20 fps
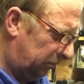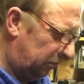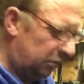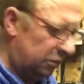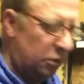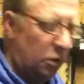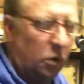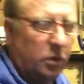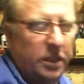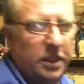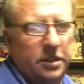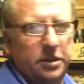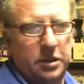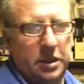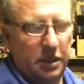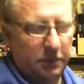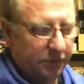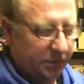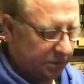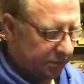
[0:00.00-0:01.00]
Rory, do
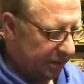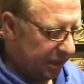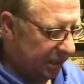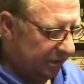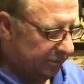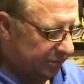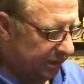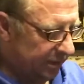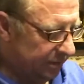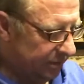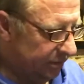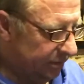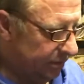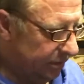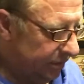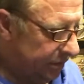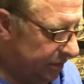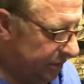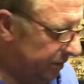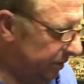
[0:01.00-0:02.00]
you ever try racing, do
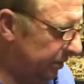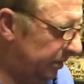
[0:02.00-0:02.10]
you?